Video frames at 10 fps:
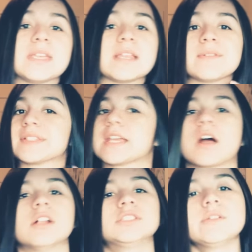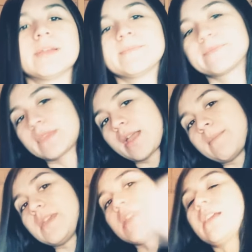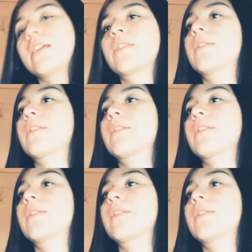and I was like, I'll do it. Me. And they're